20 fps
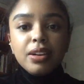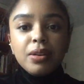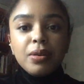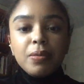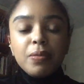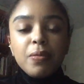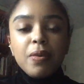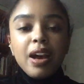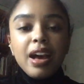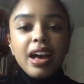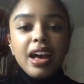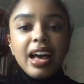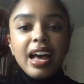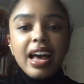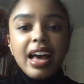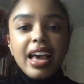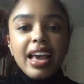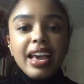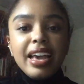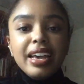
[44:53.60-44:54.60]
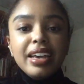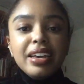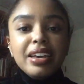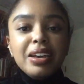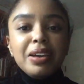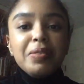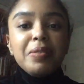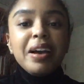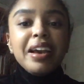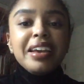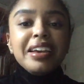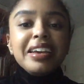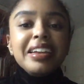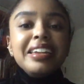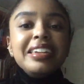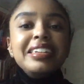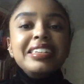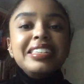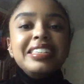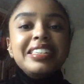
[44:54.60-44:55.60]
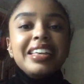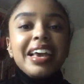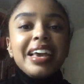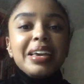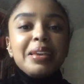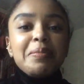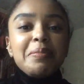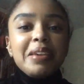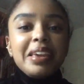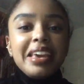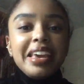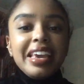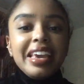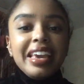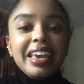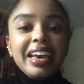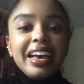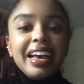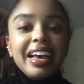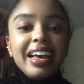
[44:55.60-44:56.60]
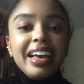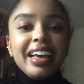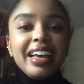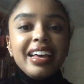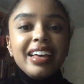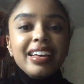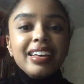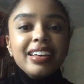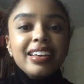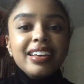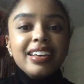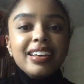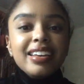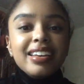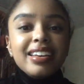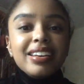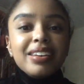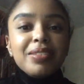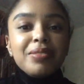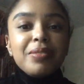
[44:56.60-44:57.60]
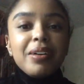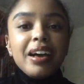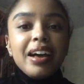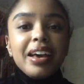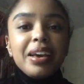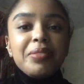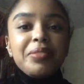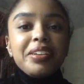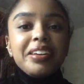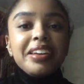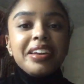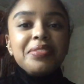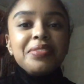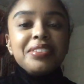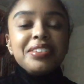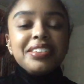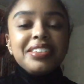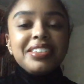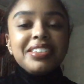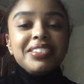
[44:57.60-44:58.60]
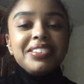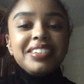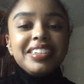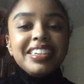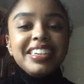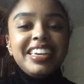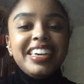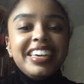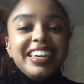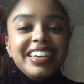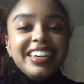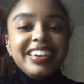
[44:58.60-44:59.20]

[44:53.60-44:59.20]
Why are you gonna dislike me, huh? Why? What did I ever do to you?